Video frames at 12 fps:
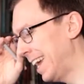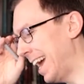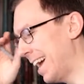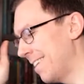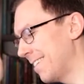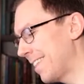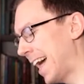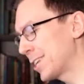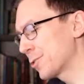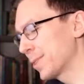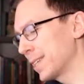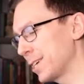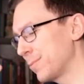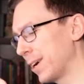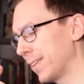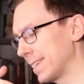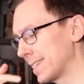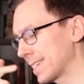And that's really
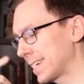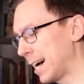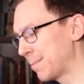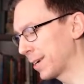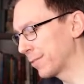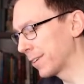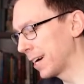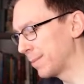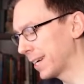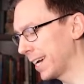where this is coming from.